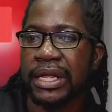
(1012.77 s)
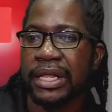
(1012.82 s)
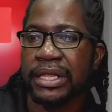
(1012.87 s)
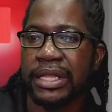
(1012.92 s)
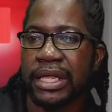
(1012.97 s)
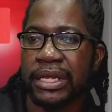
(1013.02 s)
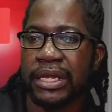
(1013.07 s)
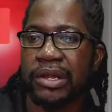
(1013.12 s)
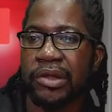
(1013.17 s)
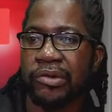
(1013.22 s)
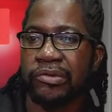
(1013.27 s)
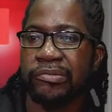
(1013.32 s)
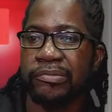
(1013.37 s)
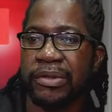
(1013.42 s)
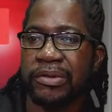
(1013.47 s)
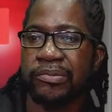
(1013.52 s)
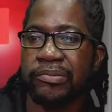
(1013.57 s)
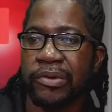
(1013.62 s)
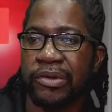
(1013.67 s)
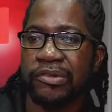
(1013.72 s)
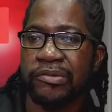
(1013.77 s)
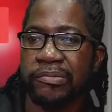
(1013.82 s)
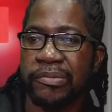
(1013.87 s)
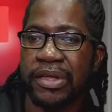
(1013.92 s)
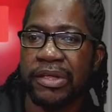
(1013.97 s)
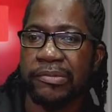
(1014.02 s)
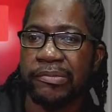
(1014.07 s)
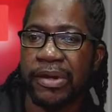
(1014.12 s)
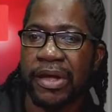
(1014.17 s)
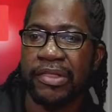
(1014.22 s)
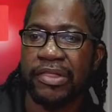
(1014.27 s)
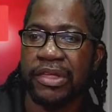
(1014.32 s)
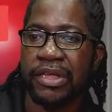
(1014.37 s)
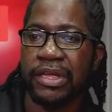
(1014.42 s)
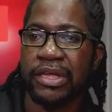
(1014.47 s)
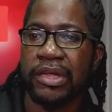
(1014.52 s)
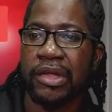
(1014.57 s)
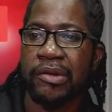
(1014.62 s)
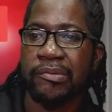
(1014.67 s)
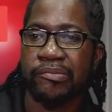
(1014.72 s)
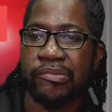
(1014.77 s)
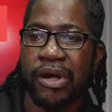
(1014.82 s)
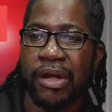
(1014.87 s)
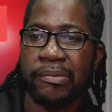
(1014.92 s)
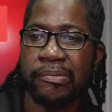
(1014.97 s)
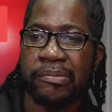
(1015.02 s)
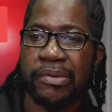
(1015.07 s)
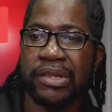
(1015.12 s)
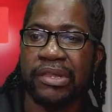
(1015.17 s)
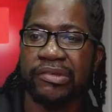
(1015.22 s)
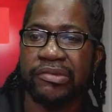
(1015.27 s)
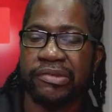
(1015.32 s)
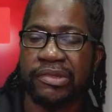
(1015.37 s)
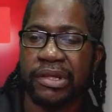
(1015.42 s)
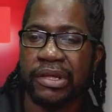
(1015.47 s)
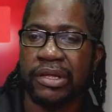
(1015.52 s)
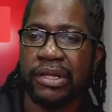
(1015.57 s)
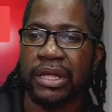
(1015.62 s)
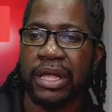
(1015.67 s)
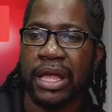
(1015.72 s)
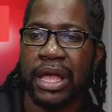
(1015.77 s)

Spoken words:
That announcement was made by the Prime Minister